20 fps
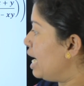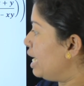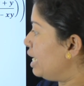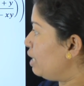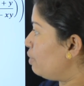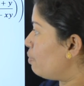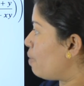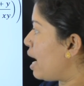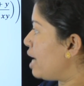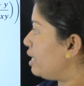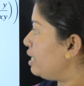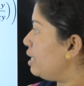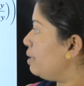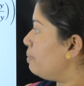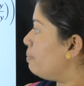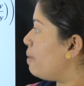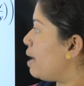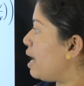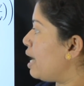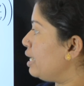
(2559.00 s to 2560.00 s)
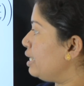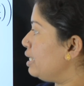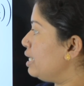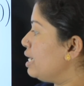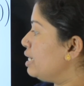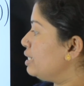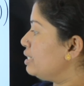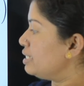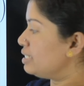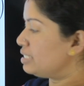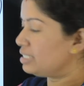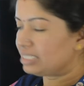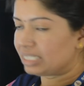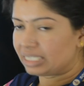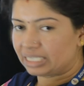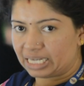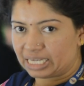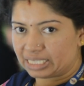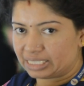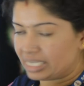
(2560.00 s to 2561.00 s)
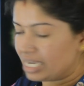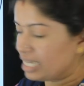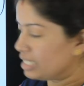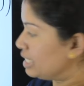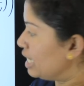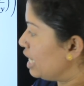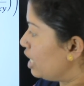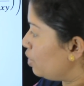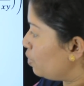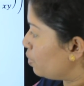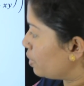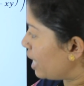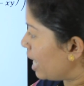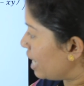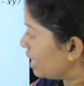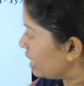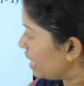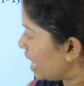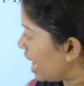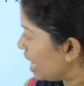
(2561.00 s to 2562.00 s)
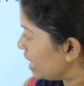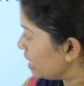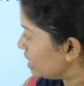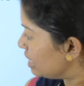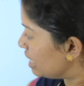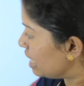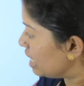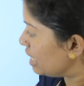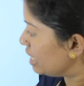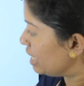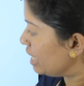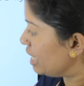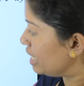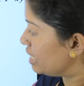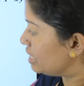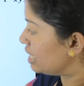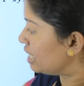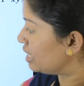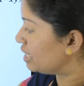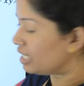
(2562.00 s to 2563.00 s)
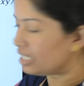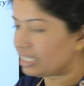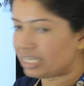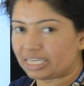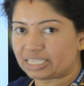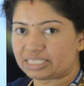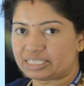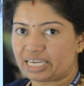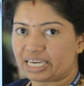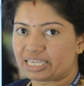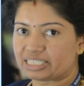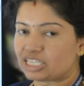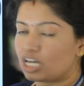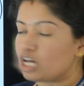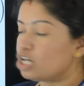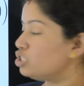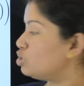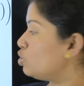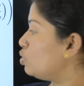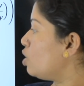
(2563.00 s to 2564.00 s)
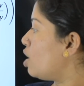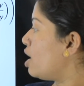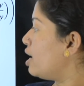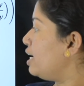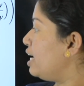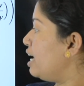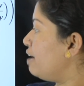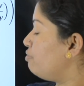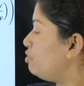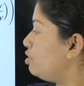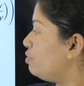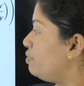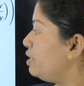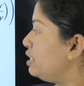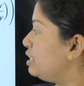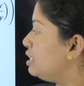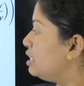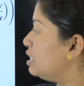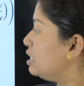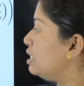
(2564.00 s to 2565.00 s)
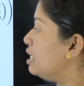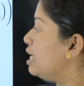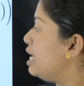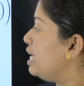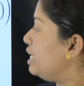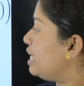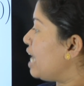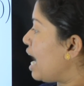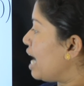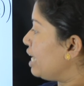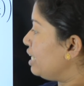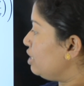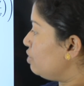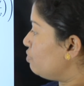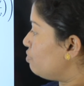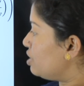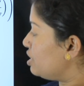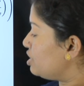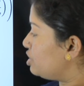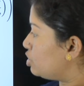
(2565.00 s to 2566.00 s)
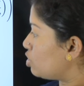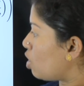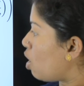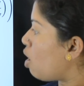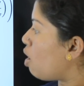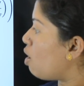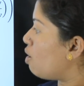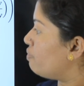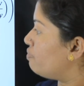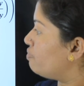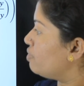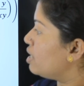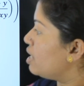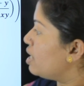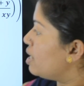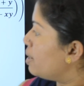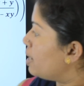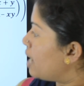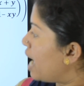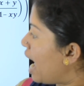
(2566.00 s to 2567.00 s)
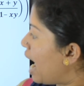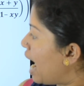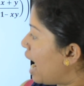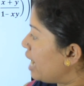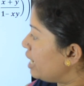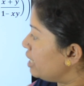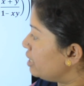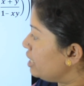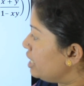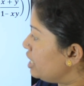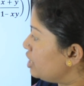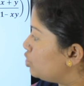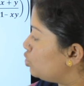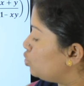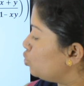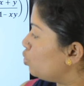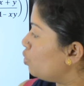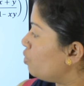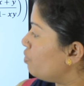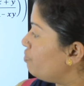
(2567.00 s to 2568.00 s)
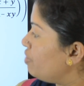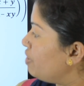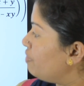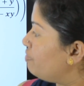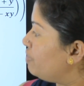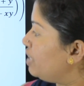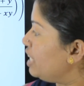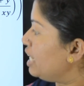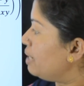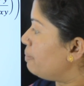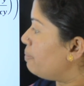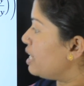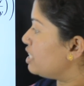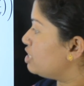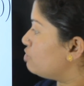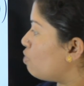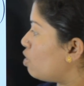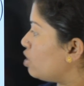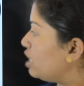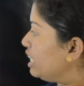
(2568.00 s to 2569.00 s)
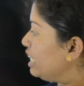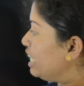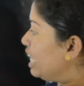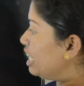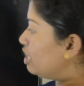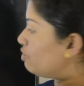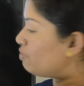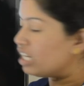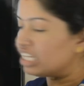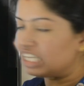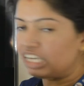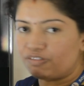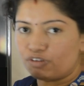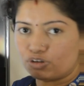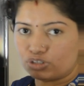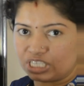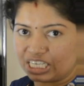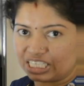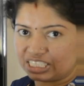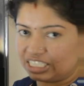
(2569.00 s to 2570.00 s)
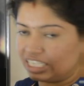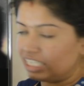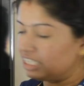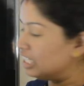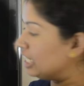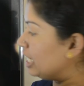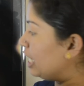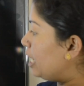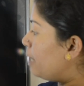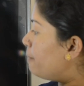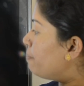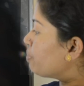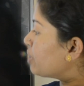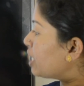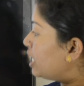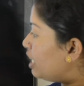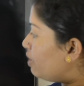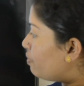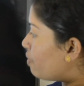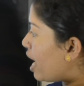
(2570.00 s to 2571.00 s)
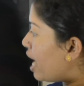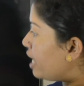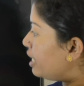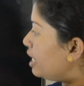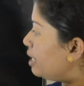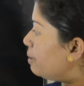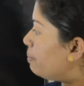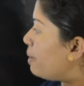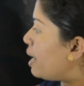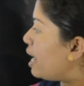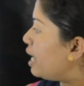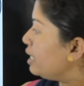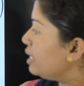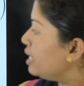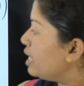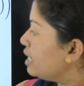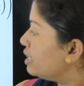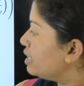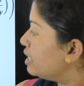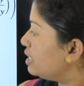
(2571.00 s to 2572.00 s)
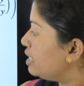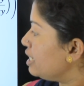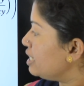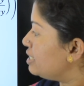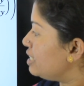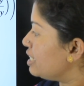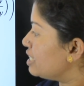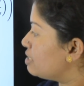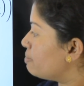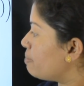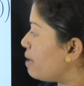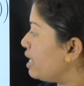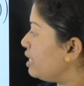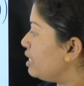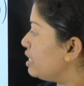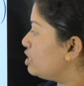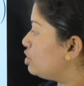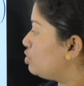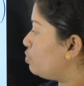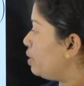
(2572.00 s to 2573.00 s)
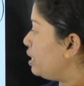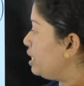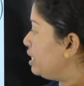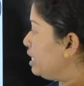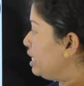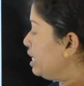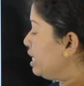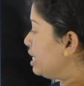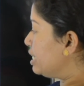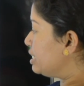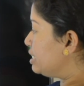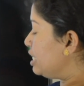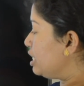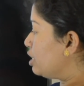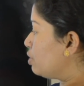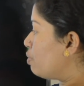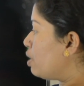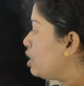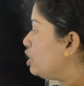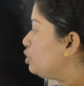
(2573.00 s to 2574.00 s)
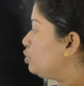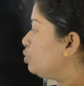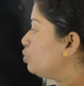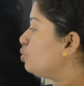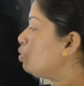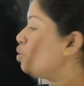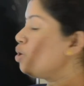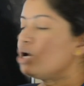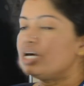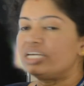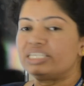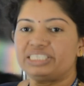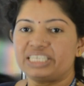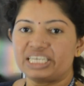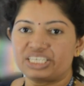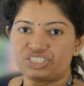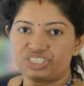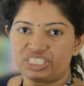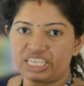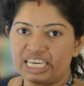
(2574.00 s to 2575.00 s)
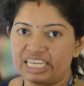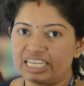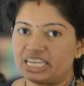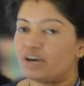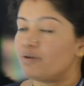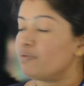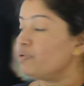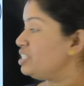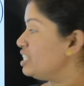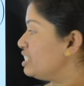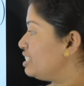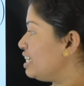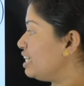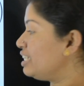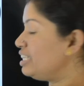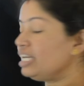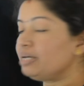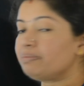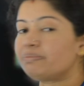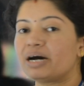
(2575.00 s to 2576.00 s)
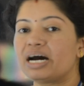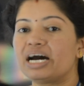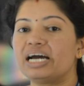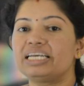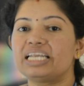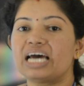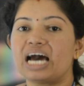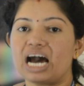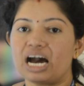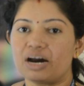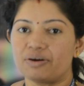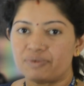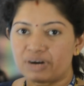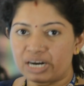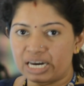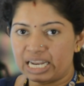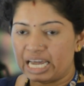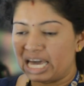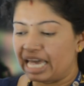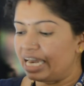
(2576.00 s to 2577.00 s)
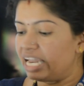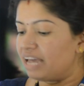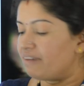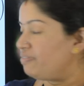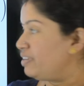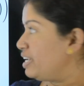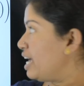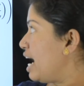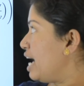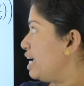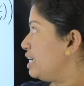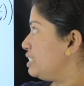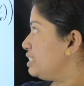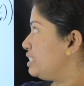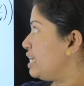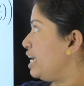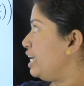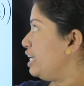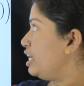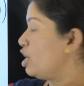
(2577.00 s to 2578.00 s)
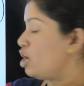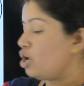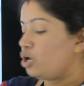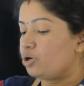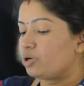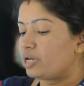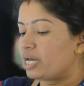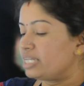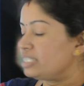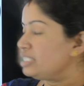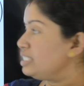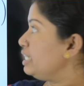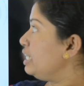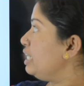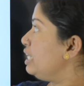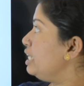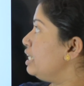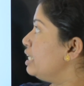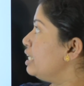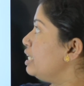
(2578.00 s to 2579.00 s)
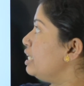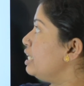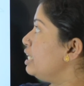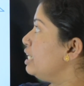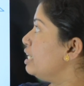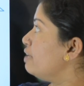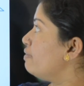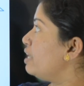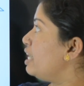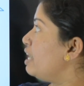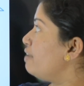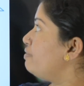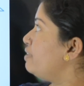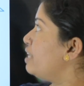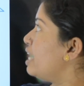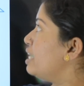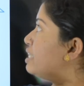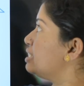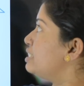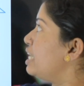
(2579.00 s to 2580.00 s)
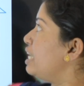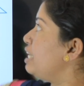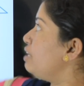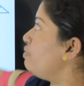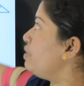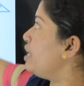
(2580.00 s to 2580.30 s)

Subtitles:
divided by this 36. You can cancel these 36, so you are left with the tan inverse of, add these two, 15 plus 48 will give you 63 divided by 36 minus 20 is equal to 16, which is nothing but our left hand side. You can see here in our left hand side we